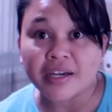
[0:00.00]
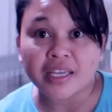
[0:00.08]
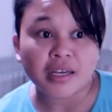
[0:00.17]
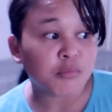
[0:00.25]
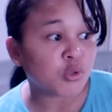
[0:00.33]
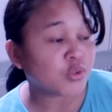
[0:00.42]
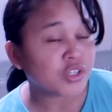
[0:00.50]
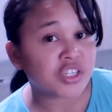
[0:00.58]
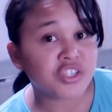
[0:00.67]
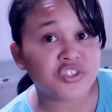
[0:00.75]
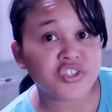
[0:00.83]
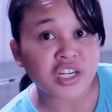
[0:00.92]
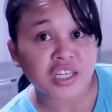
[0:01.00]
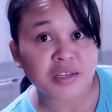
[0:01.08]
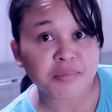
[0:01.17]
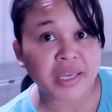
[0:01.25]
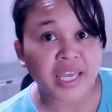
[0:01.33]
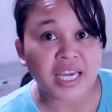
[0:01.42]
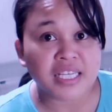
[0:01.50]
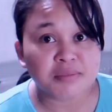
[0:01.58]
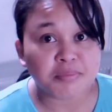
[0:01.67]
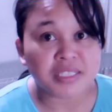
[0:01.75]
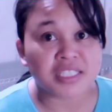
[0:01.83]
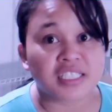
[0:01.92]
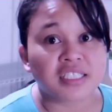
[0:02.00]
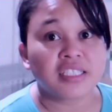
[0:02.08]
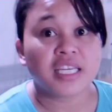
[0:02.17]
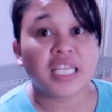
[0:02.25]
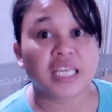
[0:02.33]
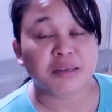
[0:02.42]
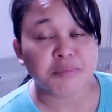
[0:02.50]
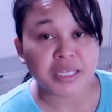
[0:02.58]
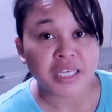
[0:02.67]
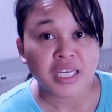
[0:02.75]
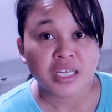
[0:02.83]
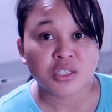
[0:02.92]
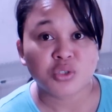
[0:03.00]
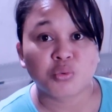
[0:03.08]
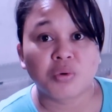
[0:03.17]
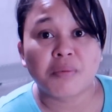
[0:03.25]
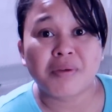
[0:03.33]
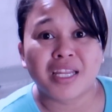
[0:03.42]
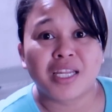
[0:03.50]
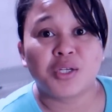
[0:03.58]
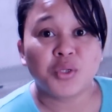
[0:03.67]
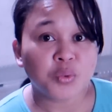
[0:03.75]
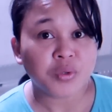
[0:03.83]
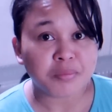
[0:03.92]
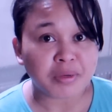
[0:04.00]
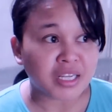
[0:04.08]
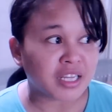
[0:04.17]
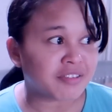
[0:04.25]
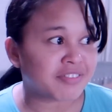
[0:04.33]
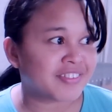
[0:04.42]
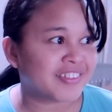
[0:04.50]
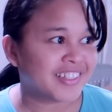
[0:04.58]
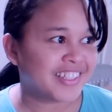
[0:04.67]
I have already junk in my eyes. Plus, it's yelling at me. So, what I'm gonna do with my life?